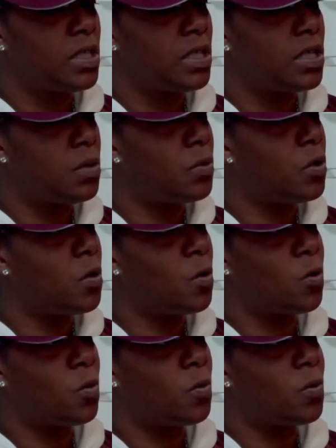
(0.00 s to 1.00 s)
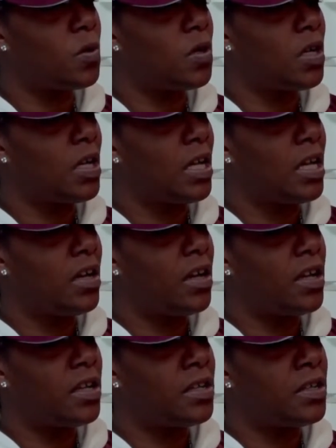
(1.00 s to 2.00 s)
I went home.
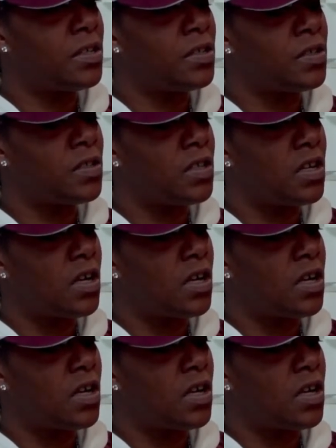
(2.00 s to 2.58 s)
And